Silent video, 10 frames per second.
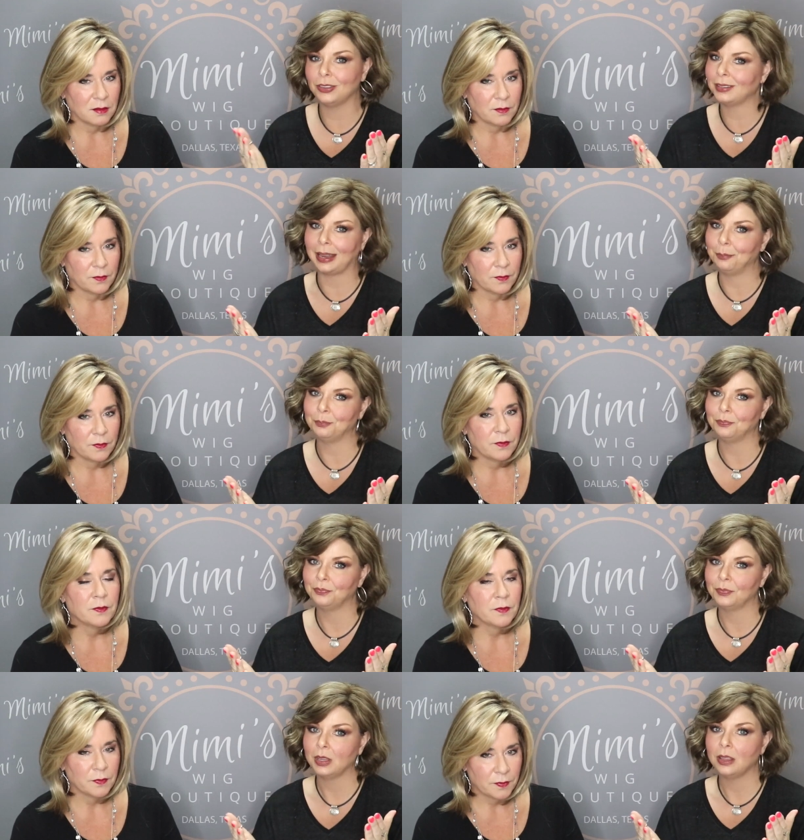Speaker 1: same.
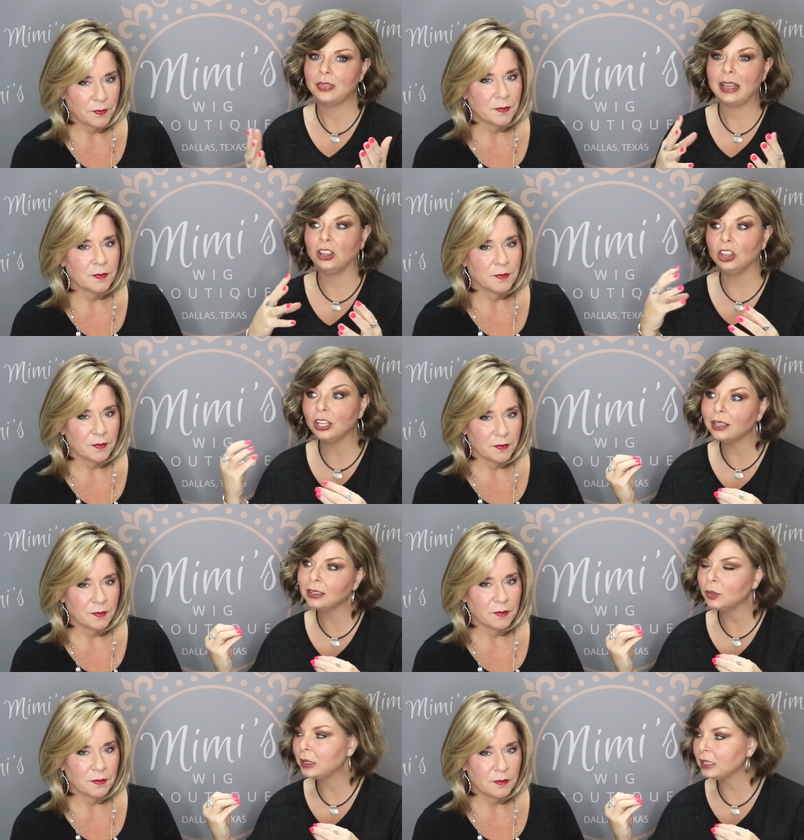They look a
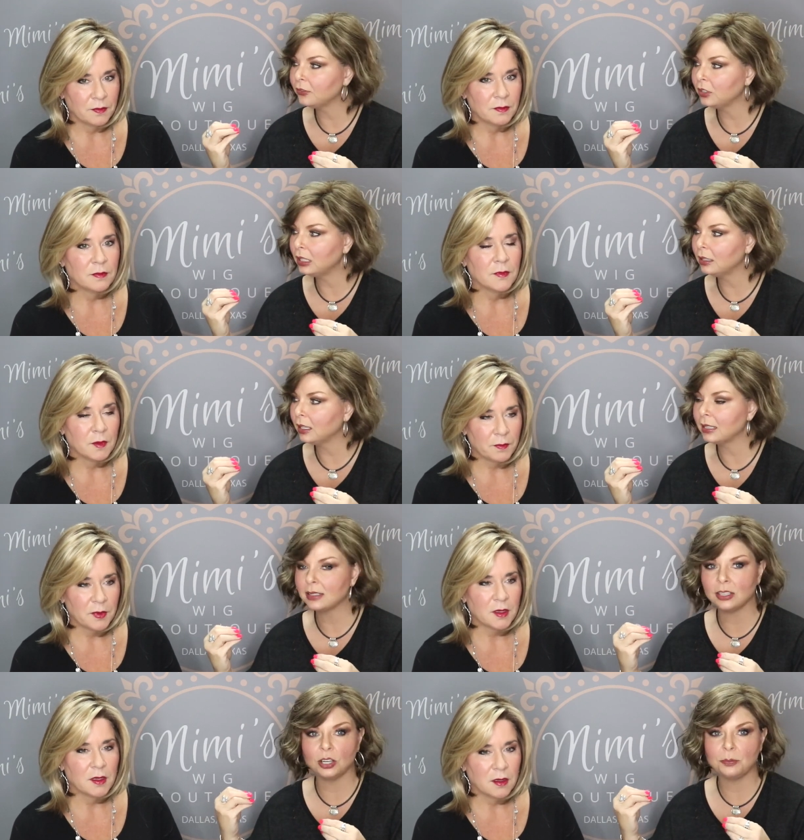little bit different because
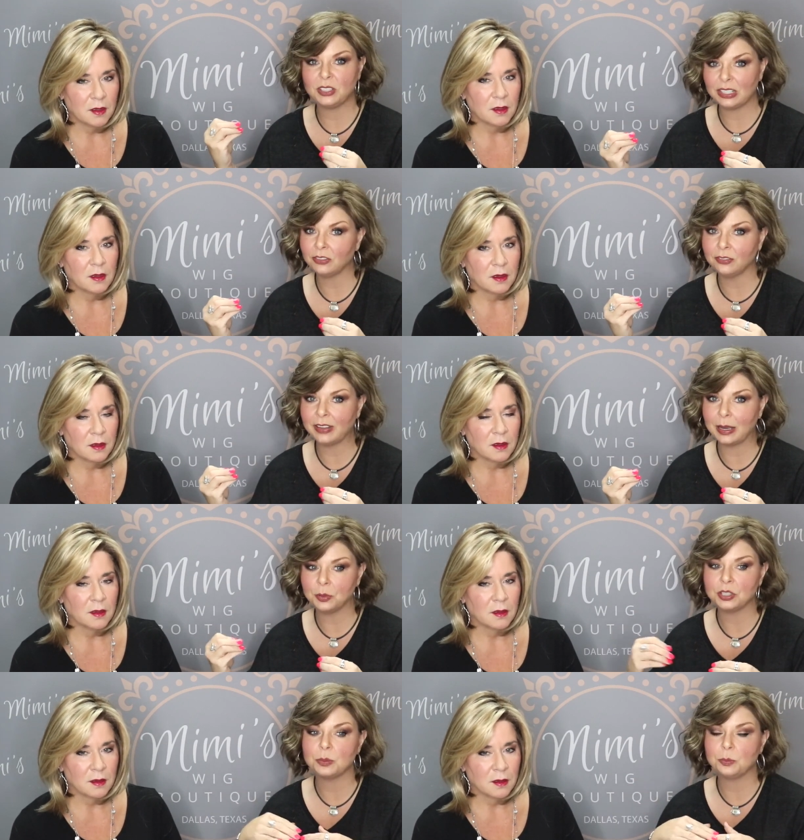they're different
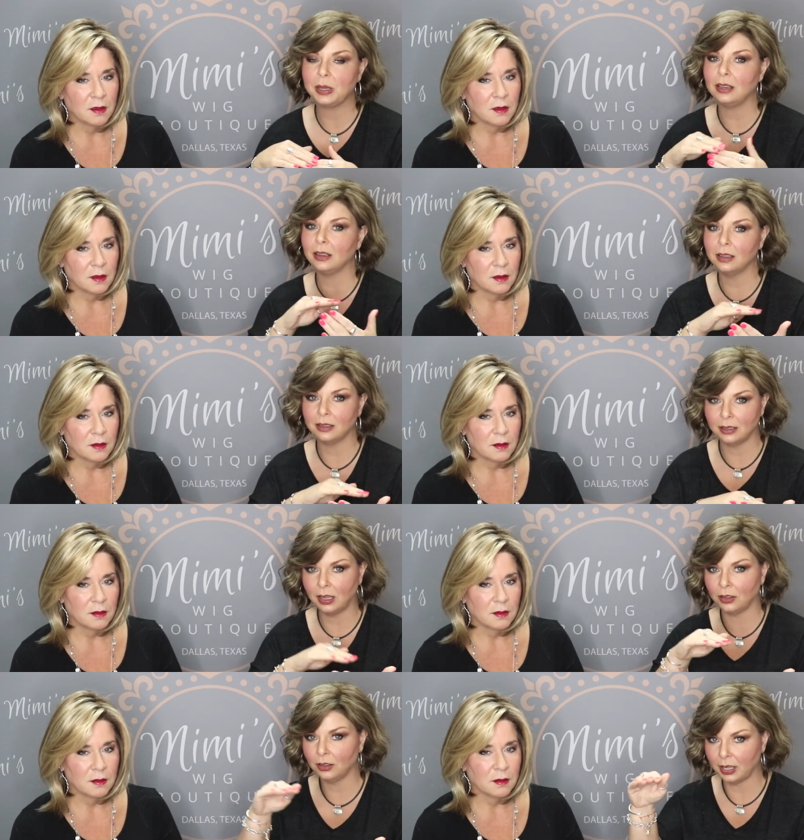fibers, but
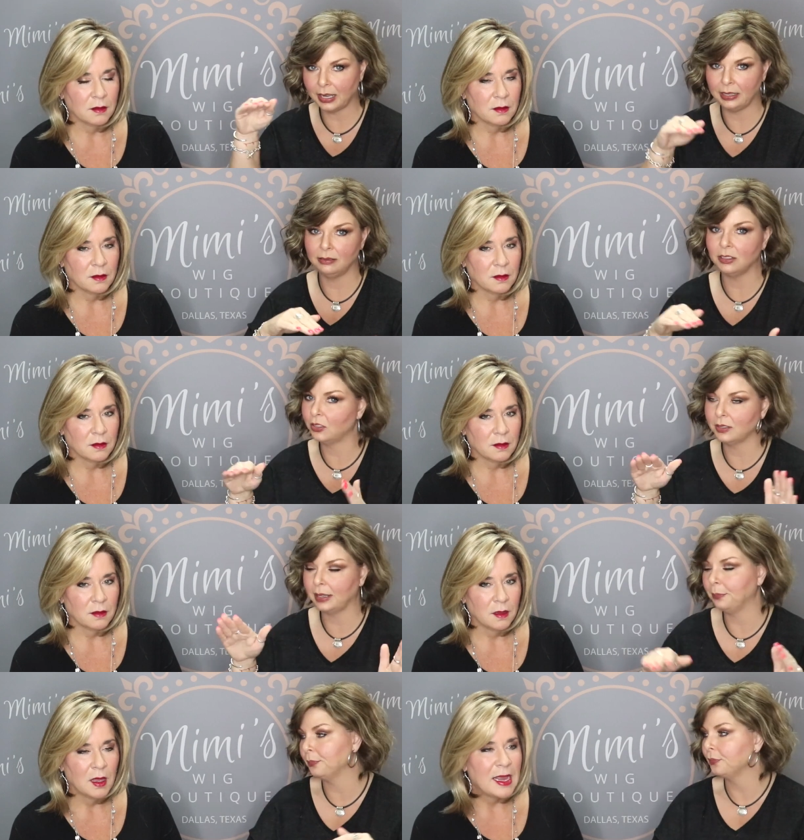color line, they're the same.
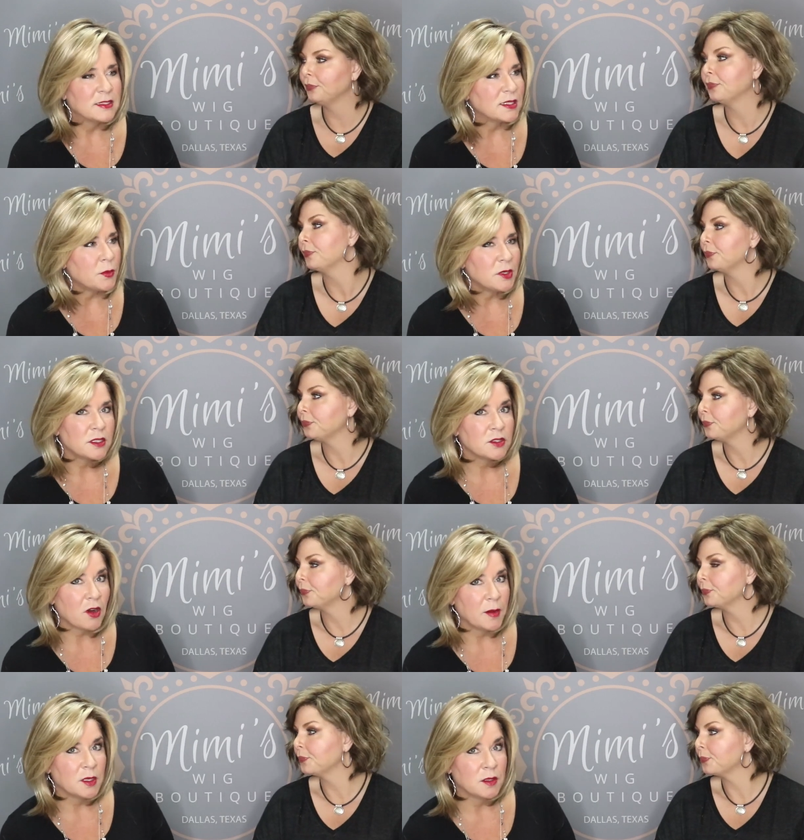
Speaker 2: And someone
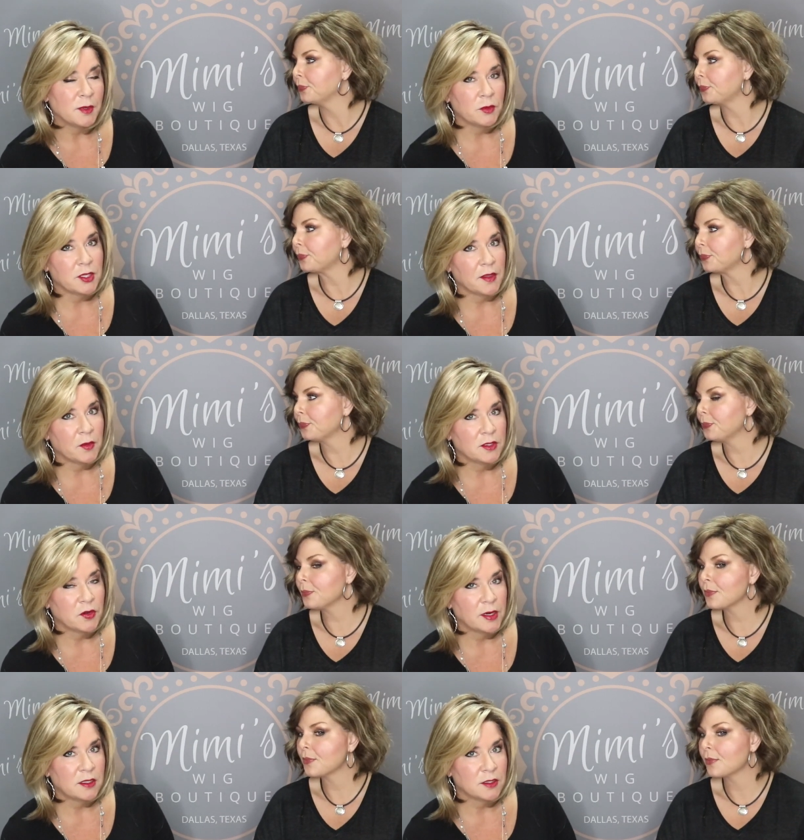described it to me, which I thought was a
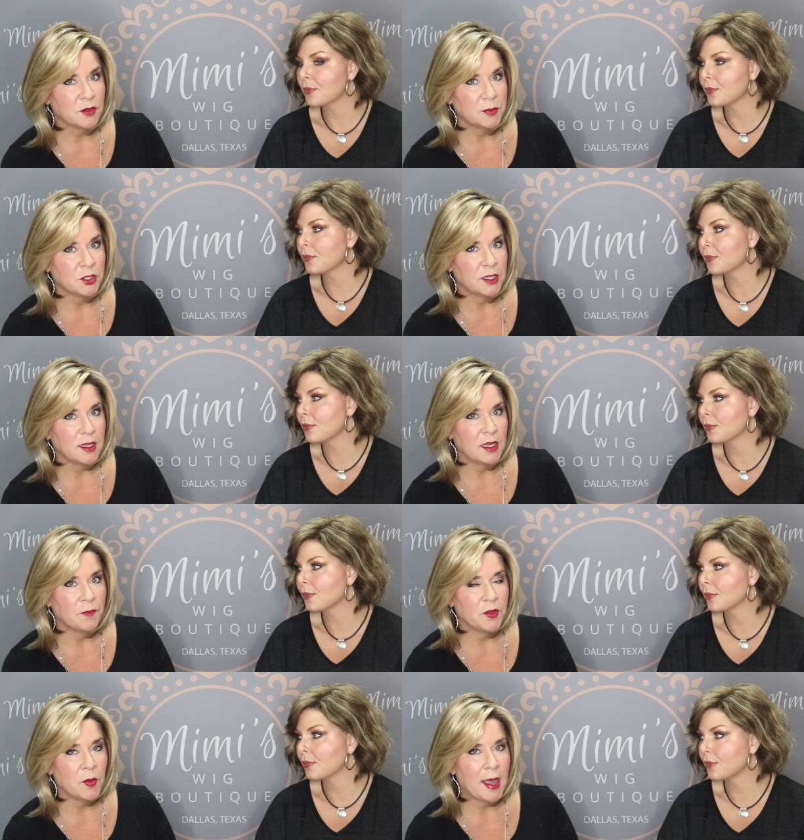great description.
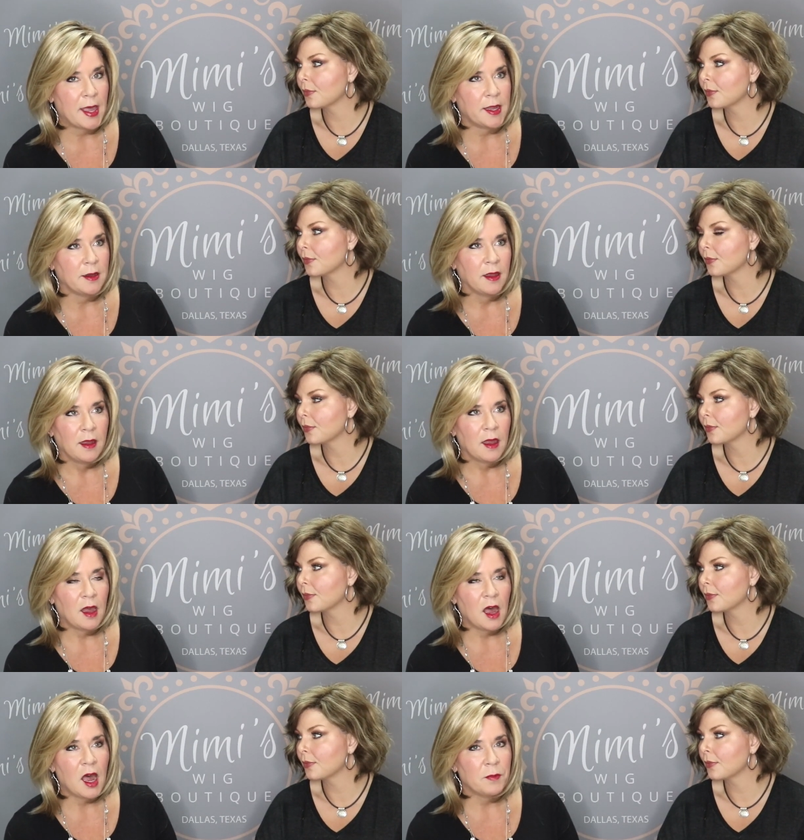If you had a
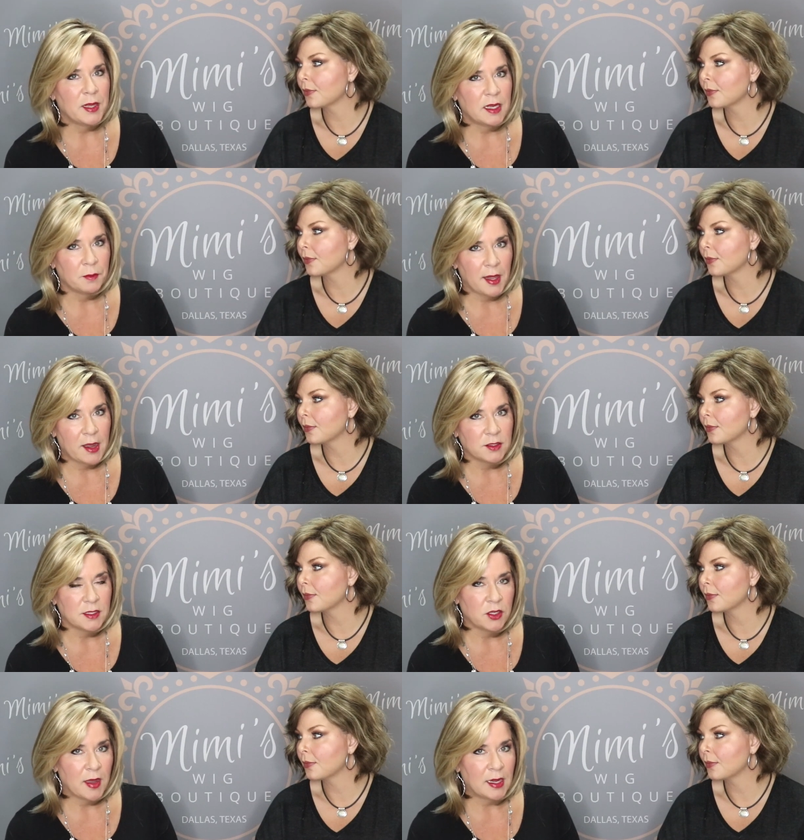hot pink blouse
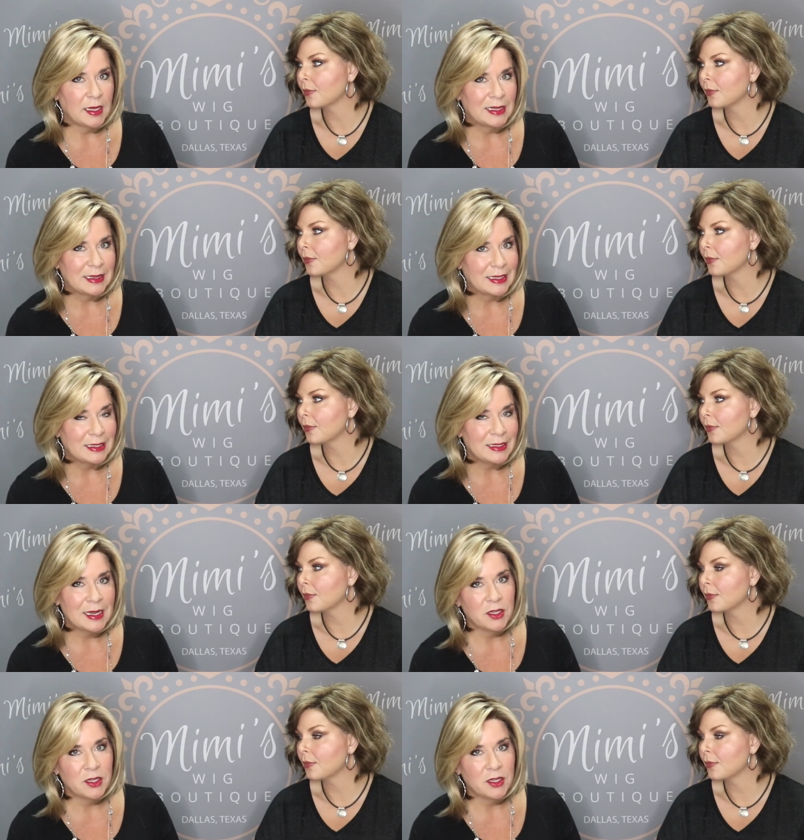and you had it in linen and you